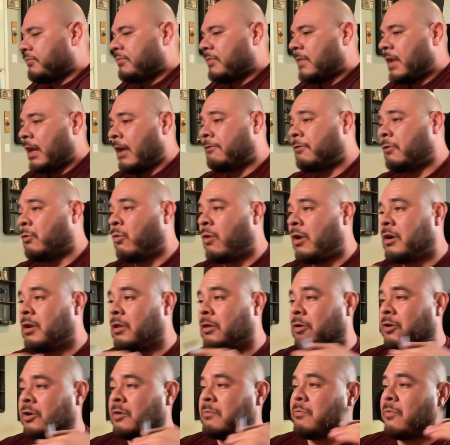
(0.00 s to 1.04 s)
If you want to
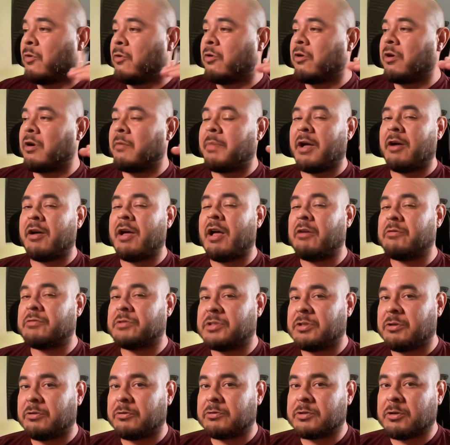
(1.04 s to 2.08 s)
learn more about how
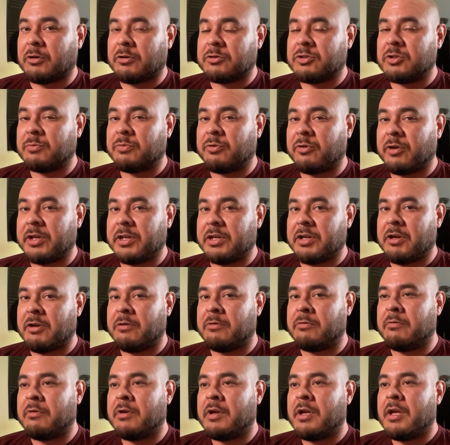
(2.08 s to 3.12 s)
Xeritol 2.0
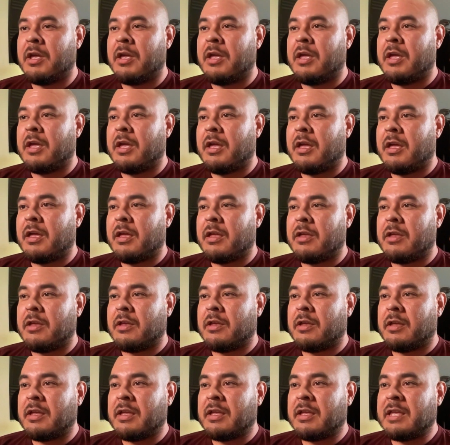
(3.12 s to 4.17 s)

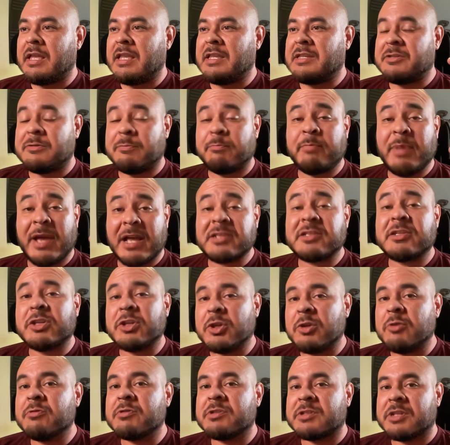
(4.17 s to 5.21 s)
is best
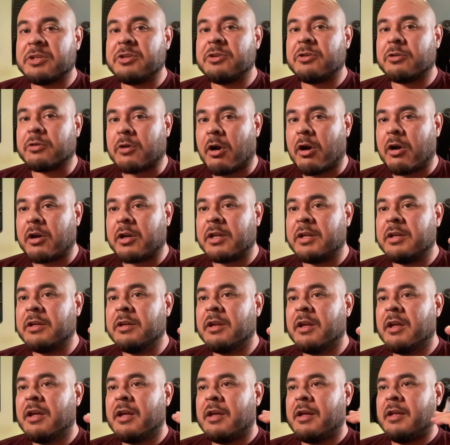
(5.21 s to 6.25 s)
used in your garden,
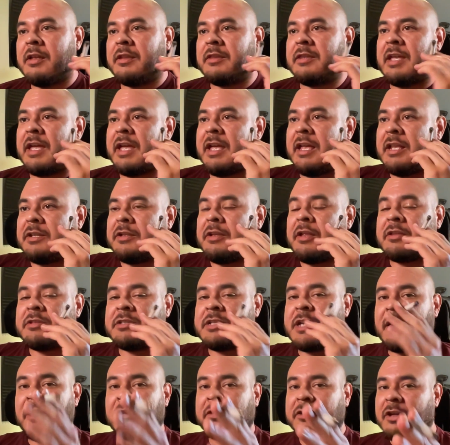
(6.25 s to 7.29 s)
then check
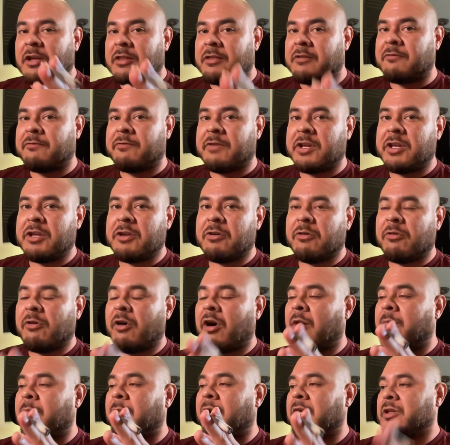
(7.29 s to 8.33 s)
out the other video on
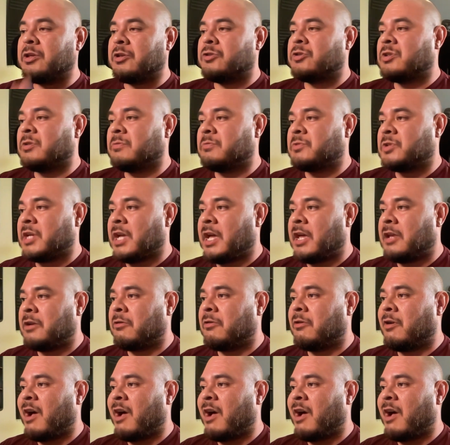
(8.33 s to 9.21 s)
my YouTube channel.